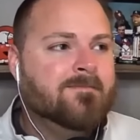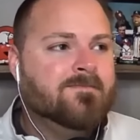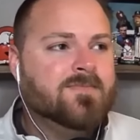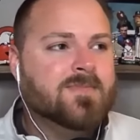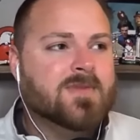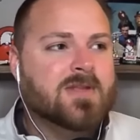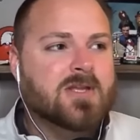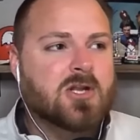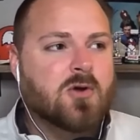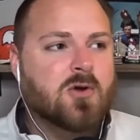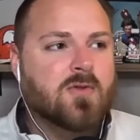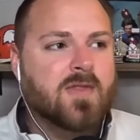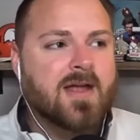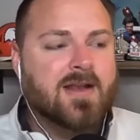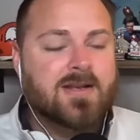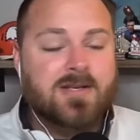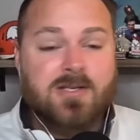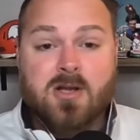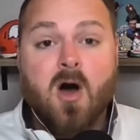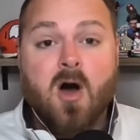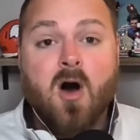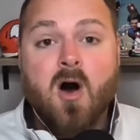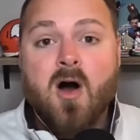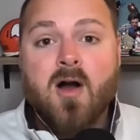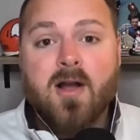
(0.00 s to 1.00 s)
you know, that
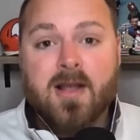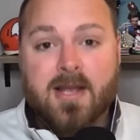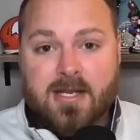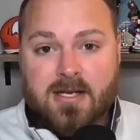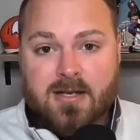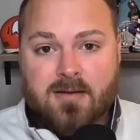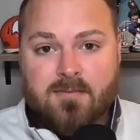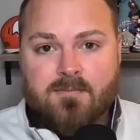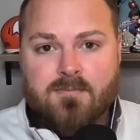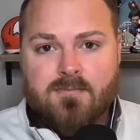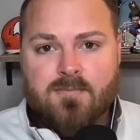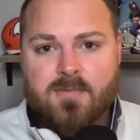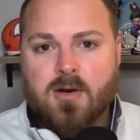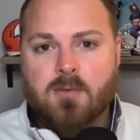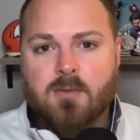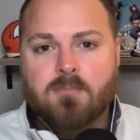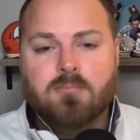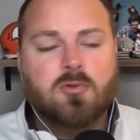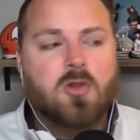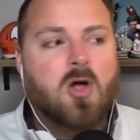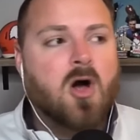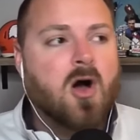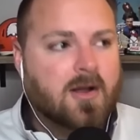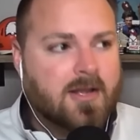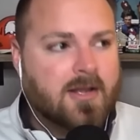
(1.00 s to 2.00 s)
dog in him, you know,
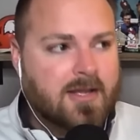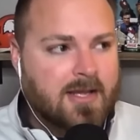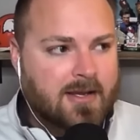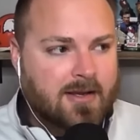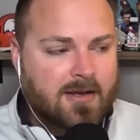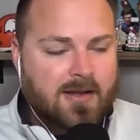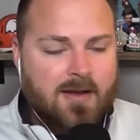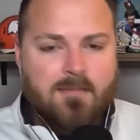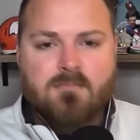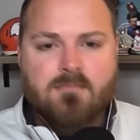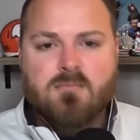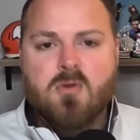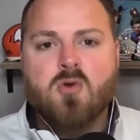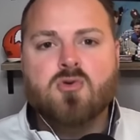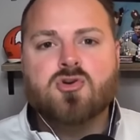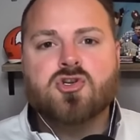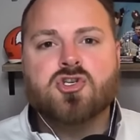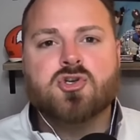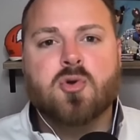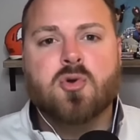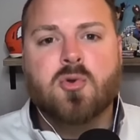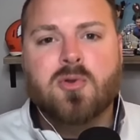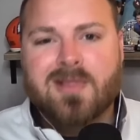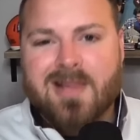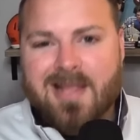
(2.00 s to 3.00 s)
blocking,
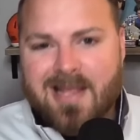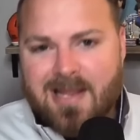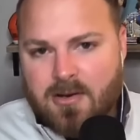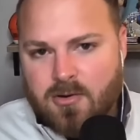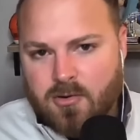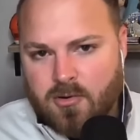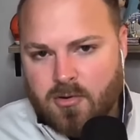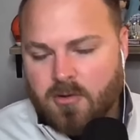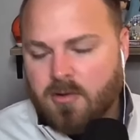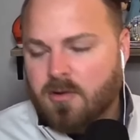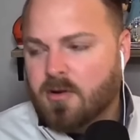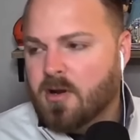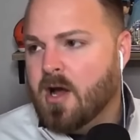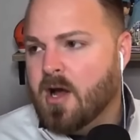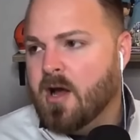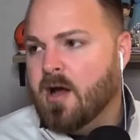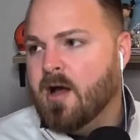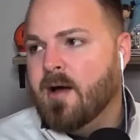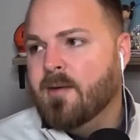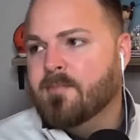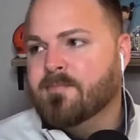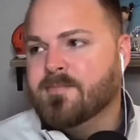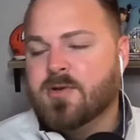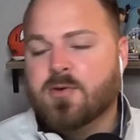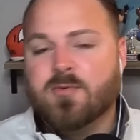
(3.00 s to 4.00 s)
emotional leader,
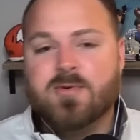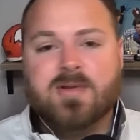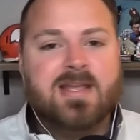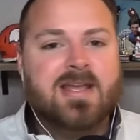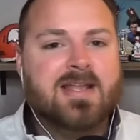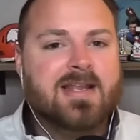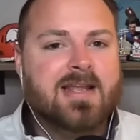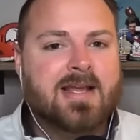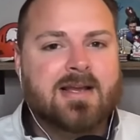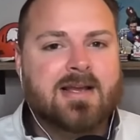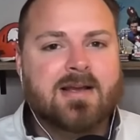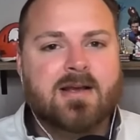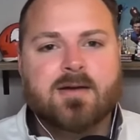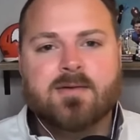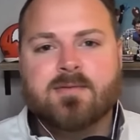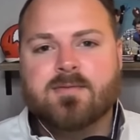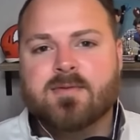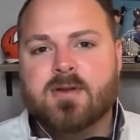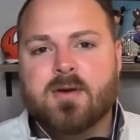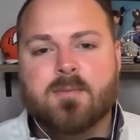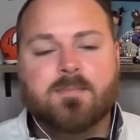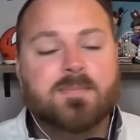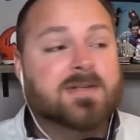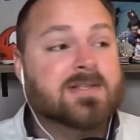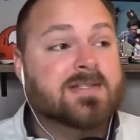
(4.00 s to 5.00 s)
you know, getting,
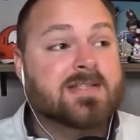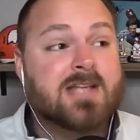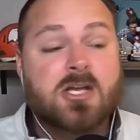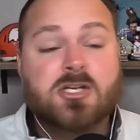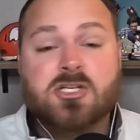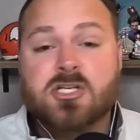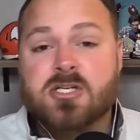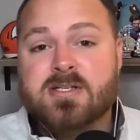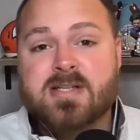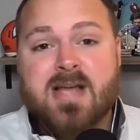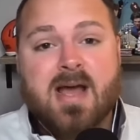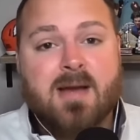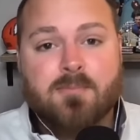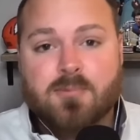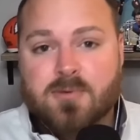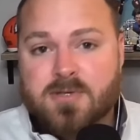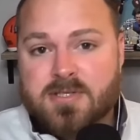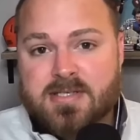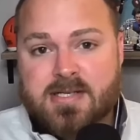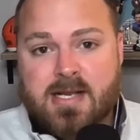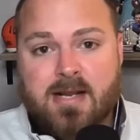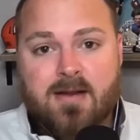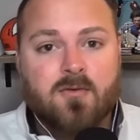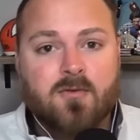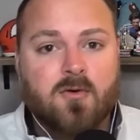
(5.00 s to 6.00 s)
you know, possession-type
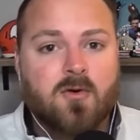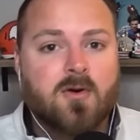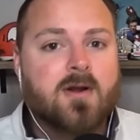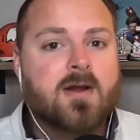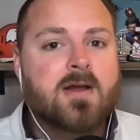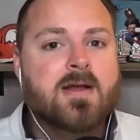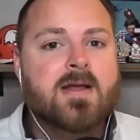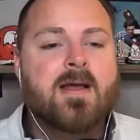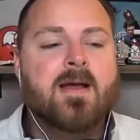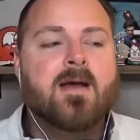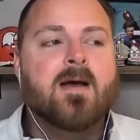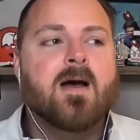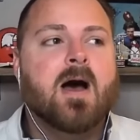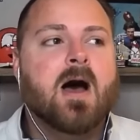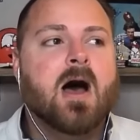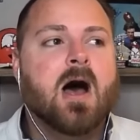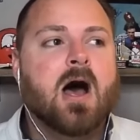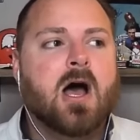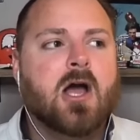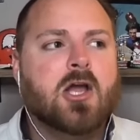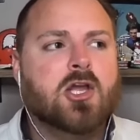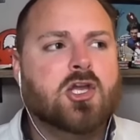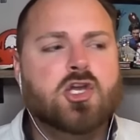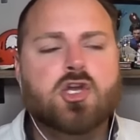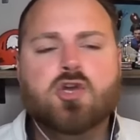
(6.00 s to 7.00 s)
receiver,
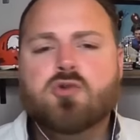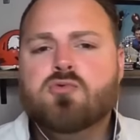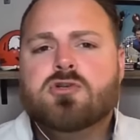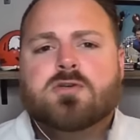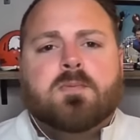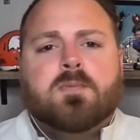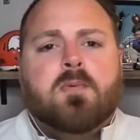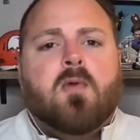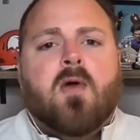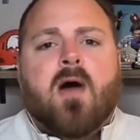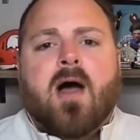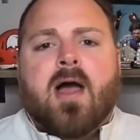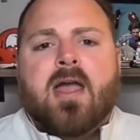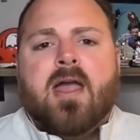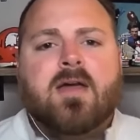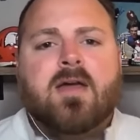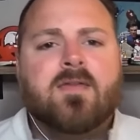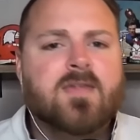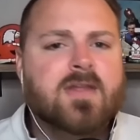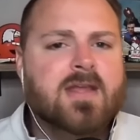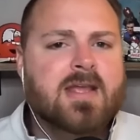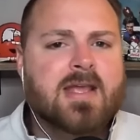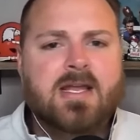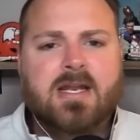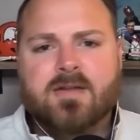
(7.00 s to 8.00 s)
huge play in
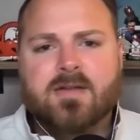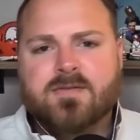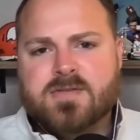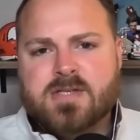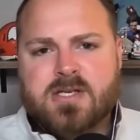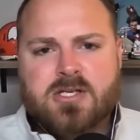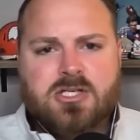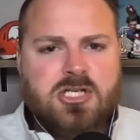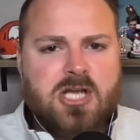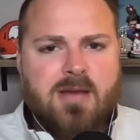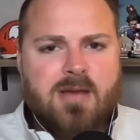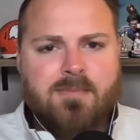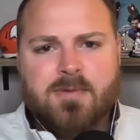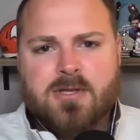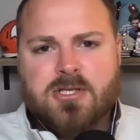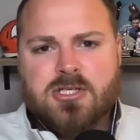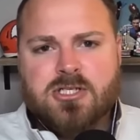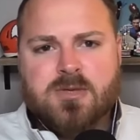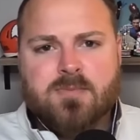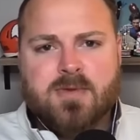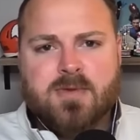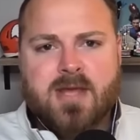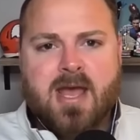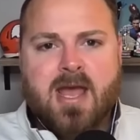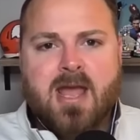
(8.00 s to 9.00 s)
the NFC
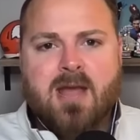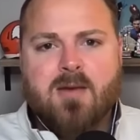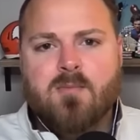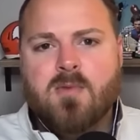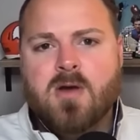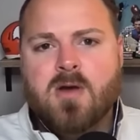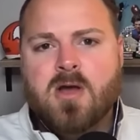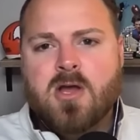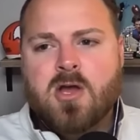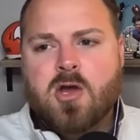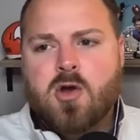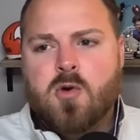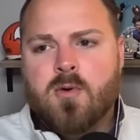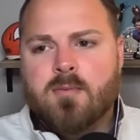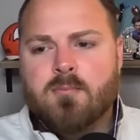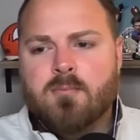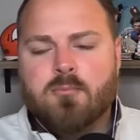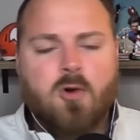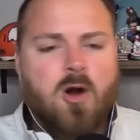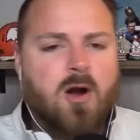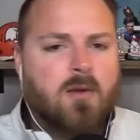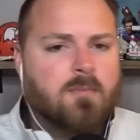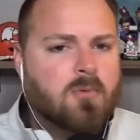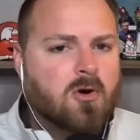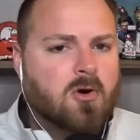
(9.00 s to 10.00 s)
Championship game when
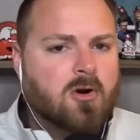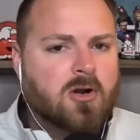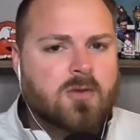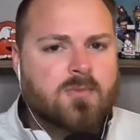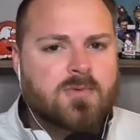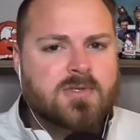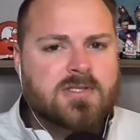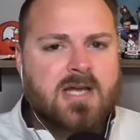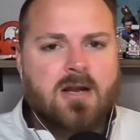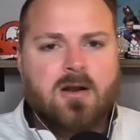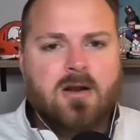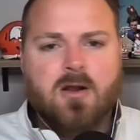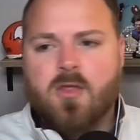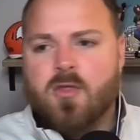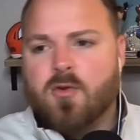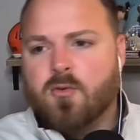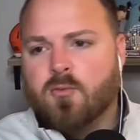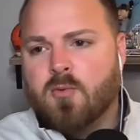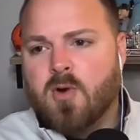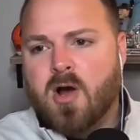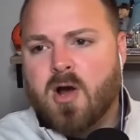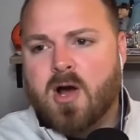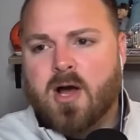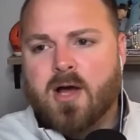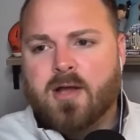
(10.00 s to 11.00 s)
Brock Purdy was kind of on the
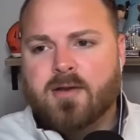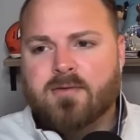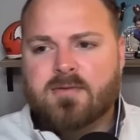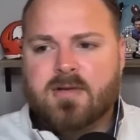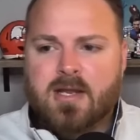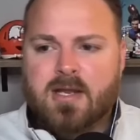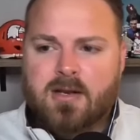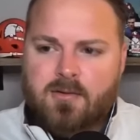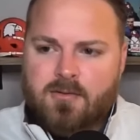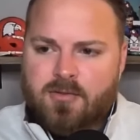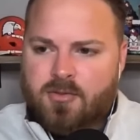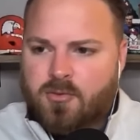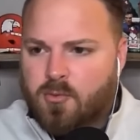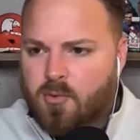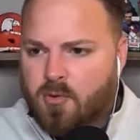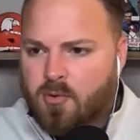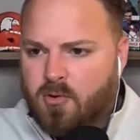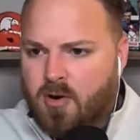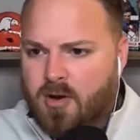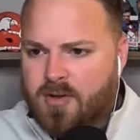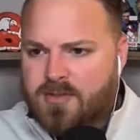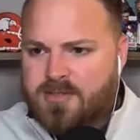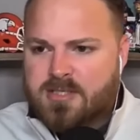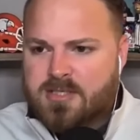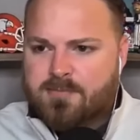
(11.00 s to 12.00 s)
run, kind of threw
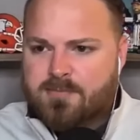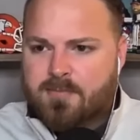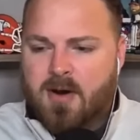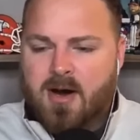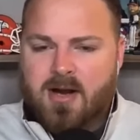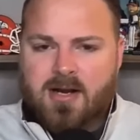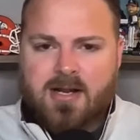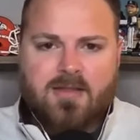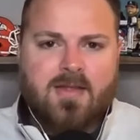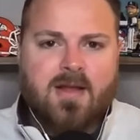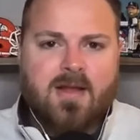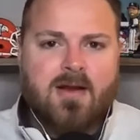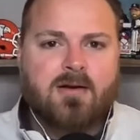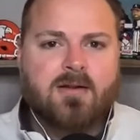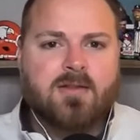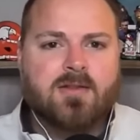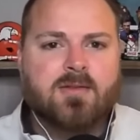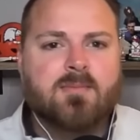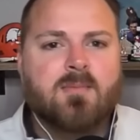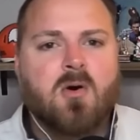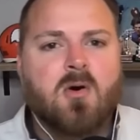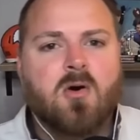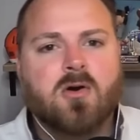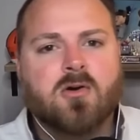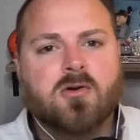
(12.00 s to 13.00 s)
across his body there to the
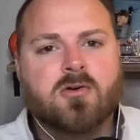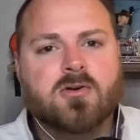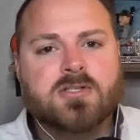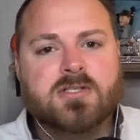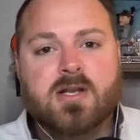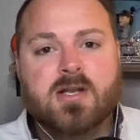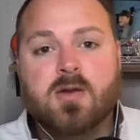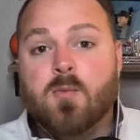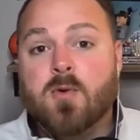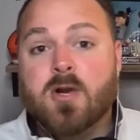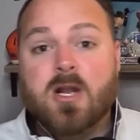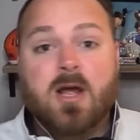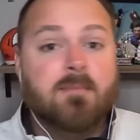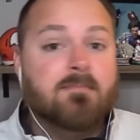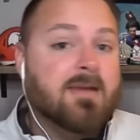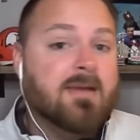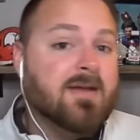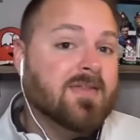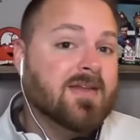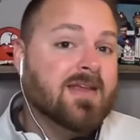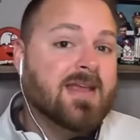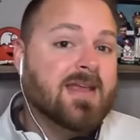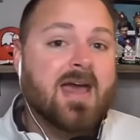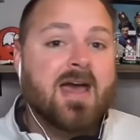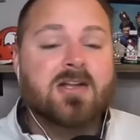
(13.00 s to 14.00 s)
markers, and he went up and
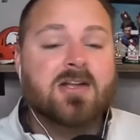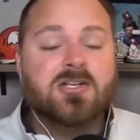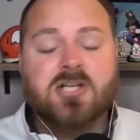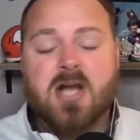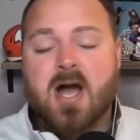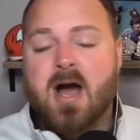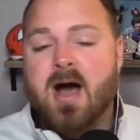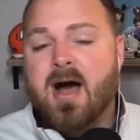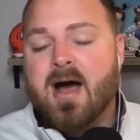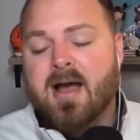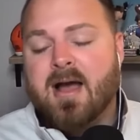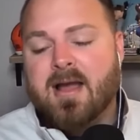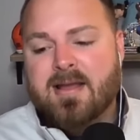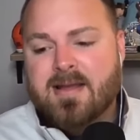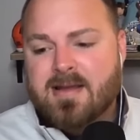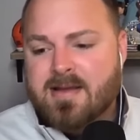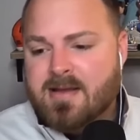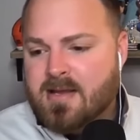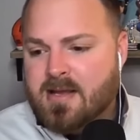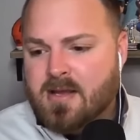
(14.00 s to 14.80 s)
made the catch high.